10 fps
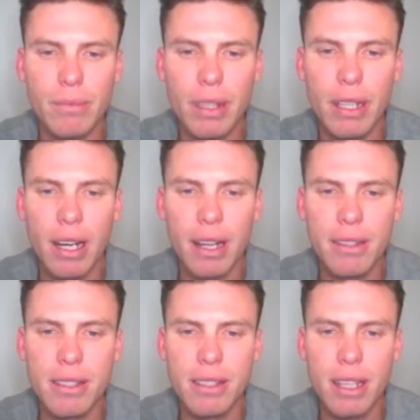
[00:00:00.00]

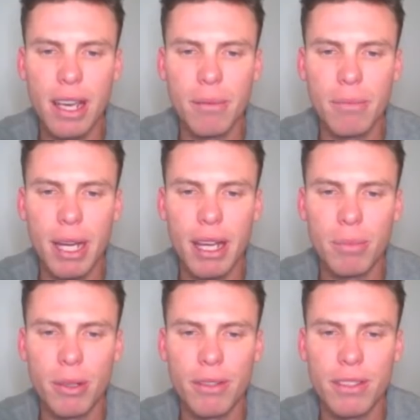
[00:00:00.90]
Arthurs and Mann
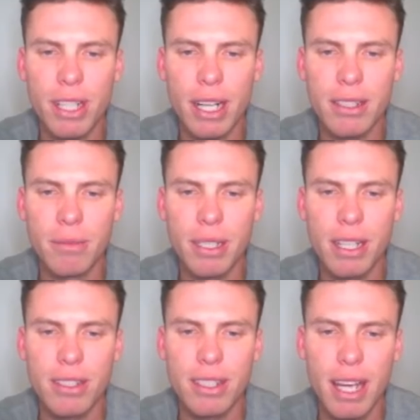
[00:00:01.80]
probably for Jackson and
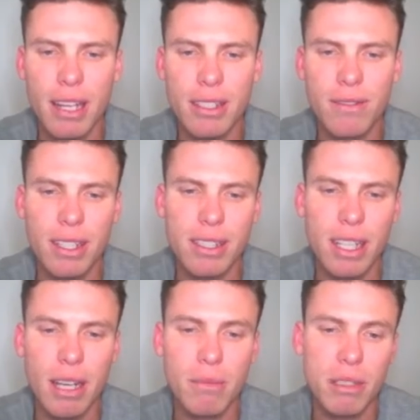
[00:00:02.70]
potentially Tass if he gets
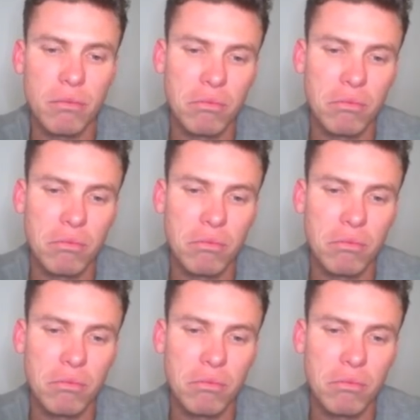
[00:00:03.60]
named.